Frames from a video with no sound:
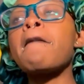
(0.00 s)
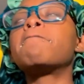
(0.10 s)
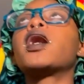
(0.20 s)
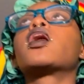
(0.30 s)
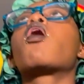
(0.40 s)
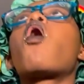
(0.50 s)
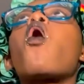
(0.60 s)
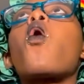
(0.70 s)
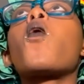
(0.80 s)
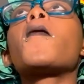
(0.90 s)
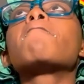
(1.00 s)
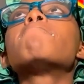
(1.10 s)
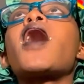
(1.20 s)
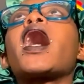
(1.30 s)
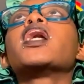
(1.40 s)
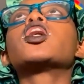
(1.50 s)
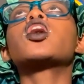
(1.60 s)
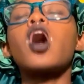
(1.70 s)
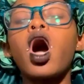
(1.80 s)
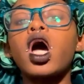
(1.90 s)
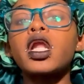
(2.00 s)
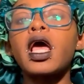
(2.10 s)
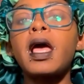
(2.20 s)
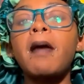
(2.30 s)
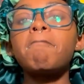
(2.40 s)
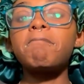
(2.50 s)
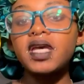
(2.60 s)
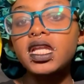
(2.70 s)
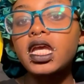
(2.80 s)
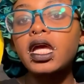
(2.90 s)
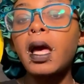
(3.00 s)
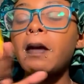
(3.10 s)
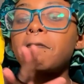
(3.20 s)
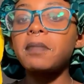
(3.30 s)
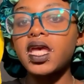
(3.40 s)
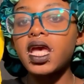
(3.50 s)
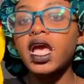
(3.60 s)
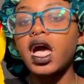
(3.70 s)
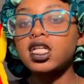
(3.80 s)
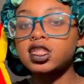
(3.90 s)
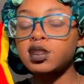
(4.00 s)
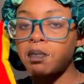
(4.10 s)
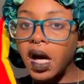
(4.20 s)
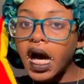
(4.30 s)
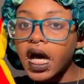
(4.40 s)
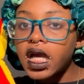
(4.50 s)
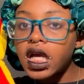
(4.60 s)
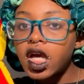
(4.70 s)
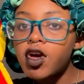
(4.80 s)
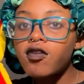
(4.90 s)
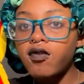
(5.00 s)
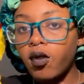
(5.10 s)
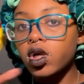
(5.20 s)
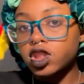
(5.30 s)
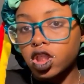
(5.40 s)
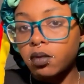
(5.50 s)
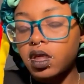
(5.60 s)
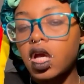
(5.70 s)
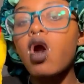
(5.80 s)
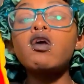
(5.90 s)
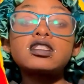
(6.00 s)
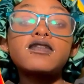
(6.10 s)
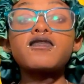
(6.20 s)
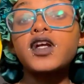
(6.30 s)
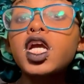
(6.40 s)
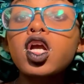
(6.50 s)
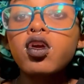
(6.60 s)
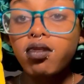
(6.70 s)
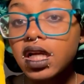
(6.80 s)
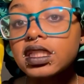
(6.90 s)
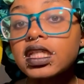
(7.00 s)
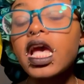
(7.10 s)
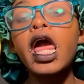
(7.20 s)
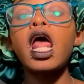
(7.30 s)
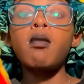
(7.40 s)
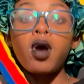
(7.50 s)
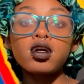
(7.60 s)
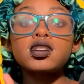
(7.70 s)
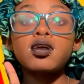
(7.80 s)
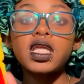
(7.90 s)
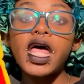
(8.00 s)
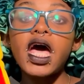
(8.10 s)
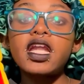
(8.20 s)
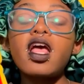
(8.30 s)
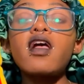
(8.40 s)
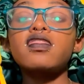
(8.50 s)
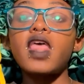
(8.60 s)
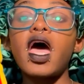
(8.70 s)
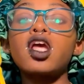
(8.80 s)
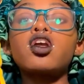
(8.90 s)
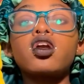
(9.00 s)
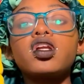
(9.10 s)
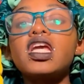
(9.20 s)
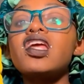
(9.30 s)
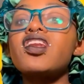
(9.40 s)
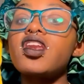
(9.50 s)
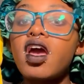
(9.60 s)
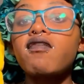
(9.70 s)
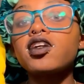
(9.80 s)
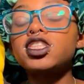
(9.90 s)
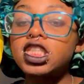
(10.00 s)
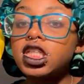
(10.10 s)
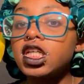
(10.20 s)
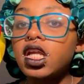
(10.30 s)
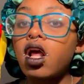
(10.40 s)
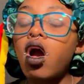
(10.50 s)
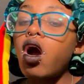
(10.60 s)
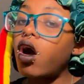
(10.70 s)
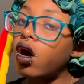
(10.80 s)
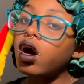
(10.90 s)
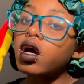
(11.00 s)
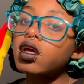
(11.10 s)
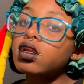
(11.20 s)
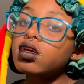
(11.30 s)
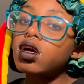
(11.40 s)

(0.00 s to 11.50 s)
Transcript: But oh my god, Biddy being a spy for Derby was freaking crazy. And I'm also glad that Gertie never cheated on